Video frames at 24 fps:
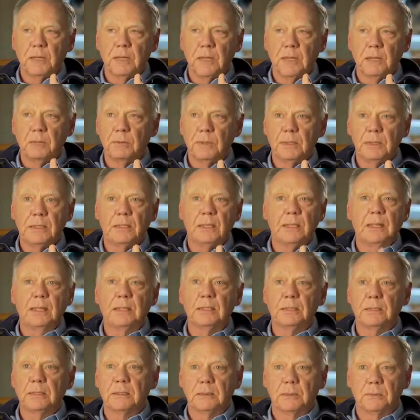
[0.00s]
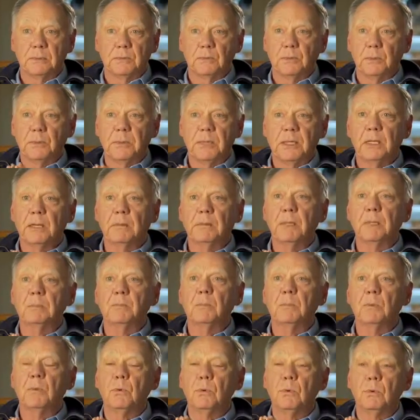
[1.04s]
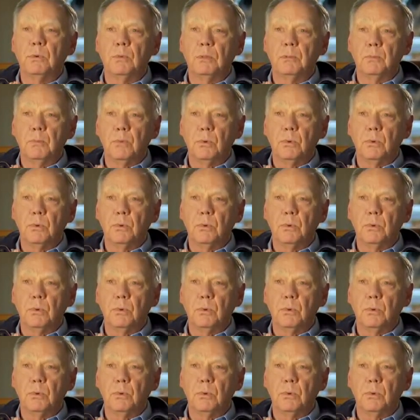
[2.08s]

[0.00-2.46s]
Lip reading: I realized, were becoming more and